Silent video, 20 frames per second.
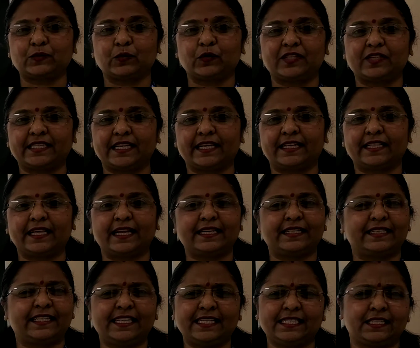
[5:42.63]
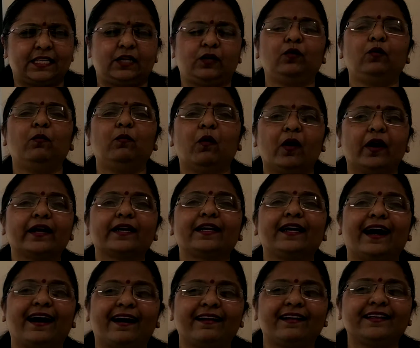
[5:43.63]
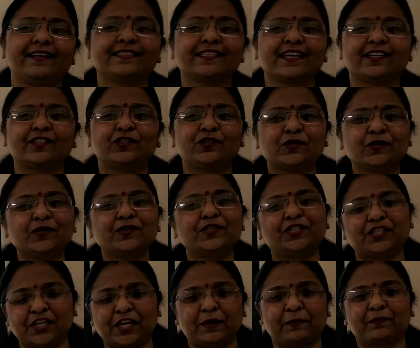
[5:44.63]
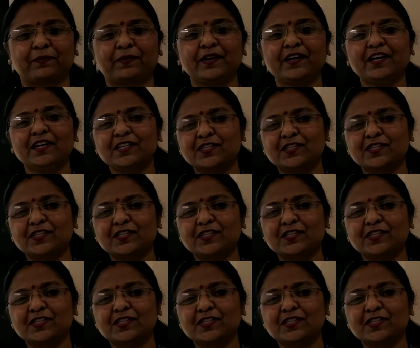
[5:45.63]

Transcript: would say that these Gulmohar garlands are too cheap.